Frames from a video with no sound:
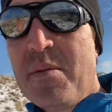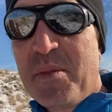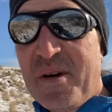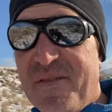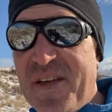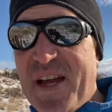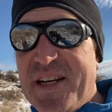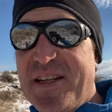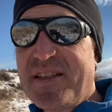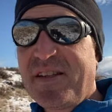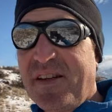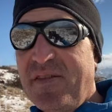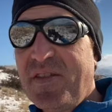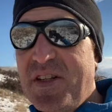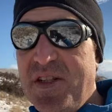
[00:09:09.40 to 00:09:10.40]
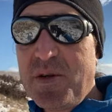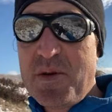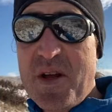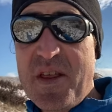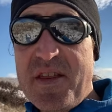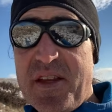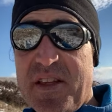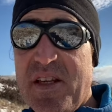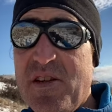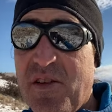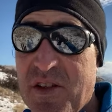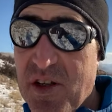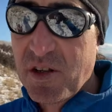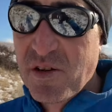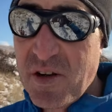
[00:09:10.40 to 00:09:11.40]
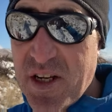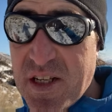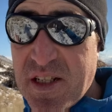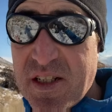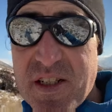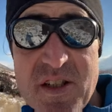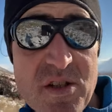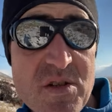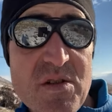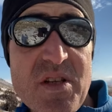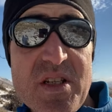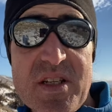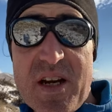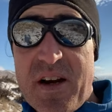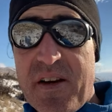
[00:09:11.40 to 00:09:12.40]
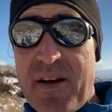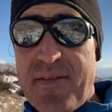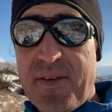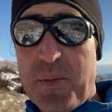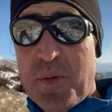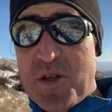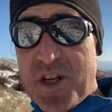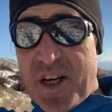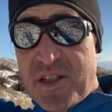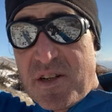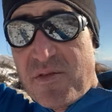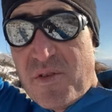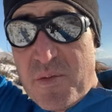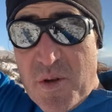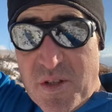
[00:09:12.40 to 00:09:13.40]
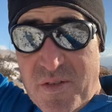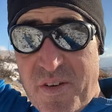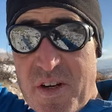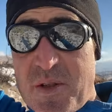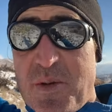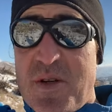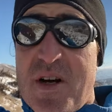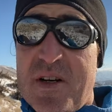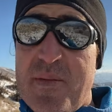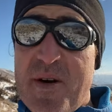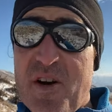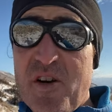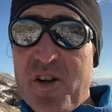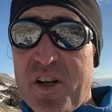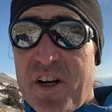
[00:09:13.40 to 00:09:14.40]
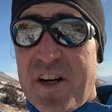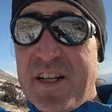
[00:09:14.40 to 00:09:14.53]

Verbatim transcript: But if that doesn't convince you, another thing that you can do is do the stereographic projection from those spheres we talked about earlier.